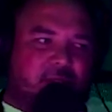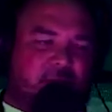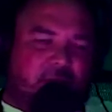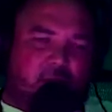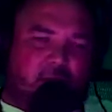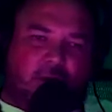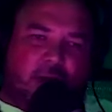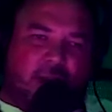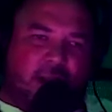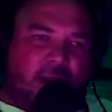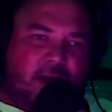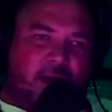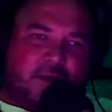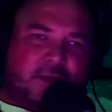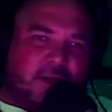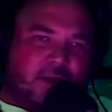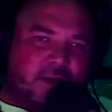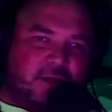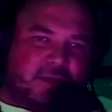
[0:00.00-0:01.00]
You know, like
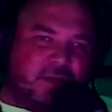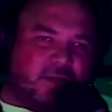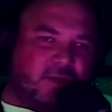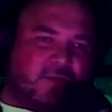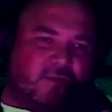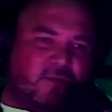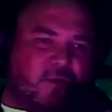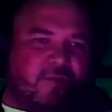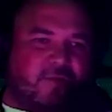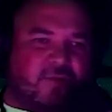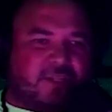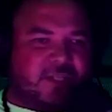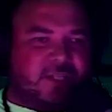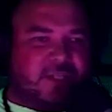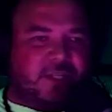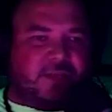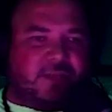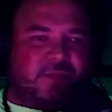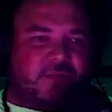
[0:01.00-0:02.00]
there's 4 of us
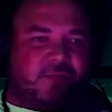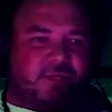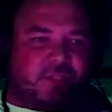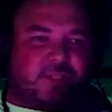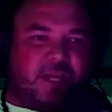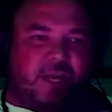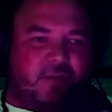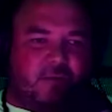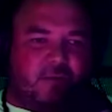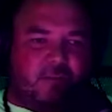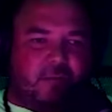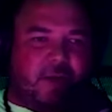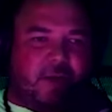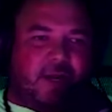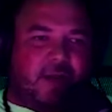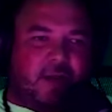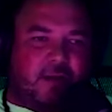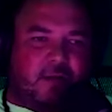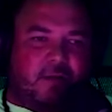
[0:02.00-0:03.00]
in this chat room right
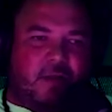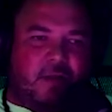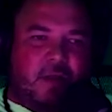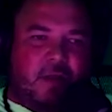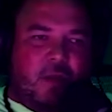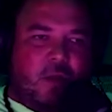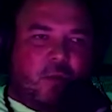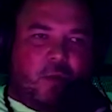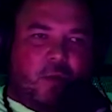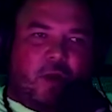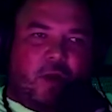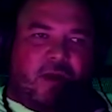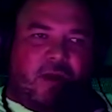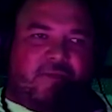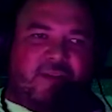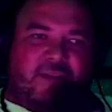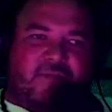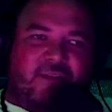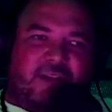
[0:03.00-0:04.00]
now. We all
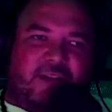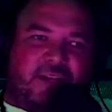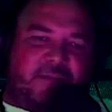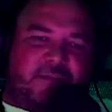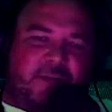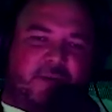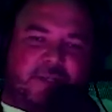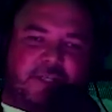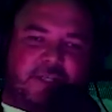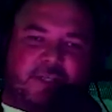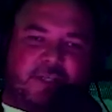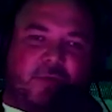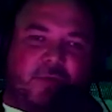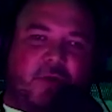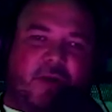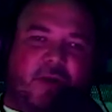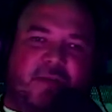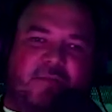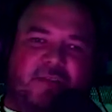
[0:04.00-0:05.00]
have different experiences. We
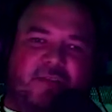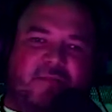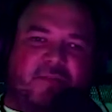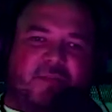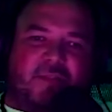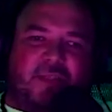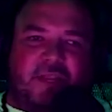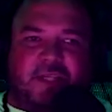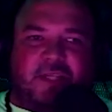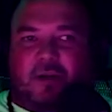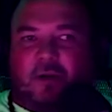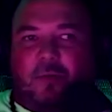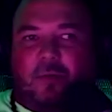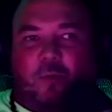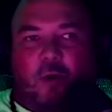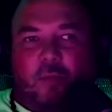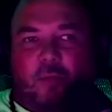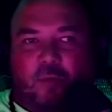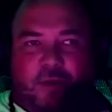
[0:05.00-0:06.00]
all have different things that are
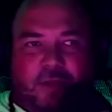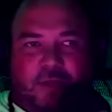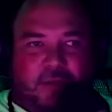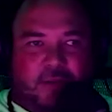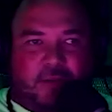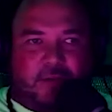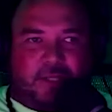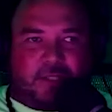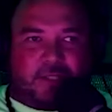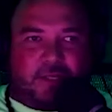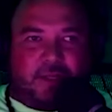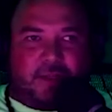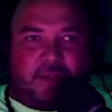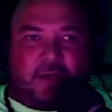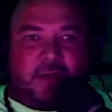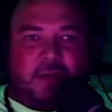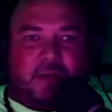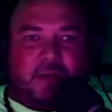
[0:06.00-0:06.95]
more important to each other.